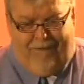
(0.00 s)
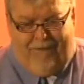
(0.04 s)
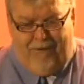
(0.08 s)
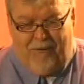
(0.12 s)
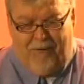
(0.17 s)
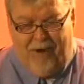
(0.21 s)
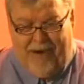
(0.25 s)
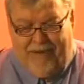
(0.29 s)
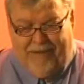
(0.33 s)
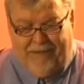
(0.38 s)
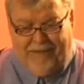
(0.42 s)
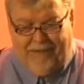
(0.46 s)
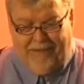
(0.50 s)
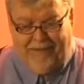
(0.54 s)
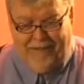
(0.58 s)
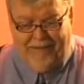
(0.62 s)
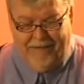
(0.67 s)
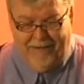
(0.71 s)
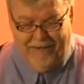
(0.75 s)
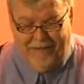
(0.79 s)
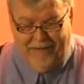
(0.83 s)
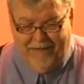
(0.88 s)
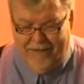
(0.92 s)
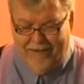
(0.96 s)
Right.
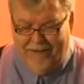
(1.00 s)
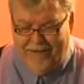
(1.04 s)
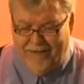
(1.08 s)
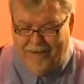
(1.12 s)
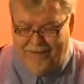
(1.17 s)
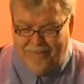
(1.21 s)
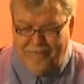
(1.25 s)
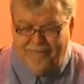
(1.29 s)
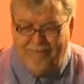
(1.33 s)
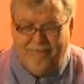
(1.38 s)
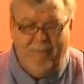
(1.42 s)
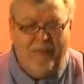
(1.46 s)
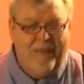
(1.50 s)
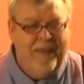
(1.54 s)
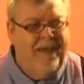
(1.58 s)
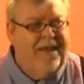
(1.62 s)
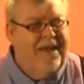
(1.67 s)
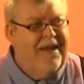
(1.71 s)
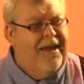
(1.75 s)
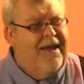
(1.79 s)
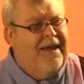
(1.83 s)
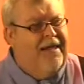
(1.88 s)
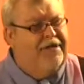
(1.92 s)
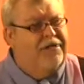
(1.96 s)

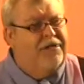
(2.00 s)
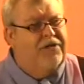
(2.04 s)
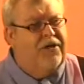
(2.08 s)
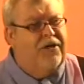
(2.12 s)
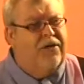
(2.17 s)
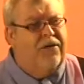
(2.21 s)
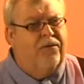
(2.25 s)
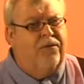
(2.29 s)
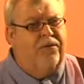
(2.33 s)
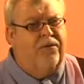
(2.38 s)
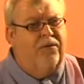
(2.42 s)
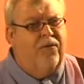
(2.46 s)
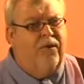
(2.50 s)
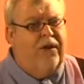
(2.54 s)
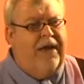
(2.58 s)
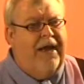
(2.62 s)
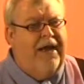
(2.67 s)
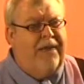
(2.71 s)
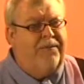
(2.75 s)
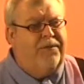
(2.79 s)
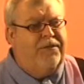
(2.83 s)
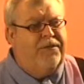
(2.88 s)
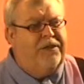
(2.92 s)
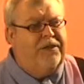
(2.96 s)
And so what
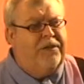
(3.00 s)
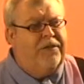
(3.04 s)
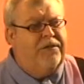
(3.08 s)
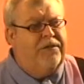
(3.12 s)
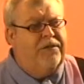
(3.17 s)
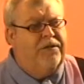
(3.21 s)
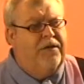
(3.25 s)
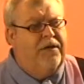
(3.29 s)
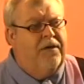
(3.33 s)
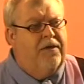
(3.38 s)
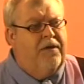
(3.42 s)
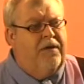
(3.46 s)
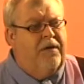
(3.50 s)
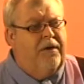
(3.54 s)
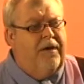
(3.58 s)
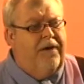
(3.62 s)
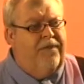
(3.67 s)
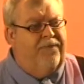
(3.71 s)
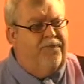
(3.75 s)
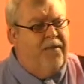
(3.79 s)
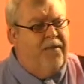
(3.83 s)
happens is, if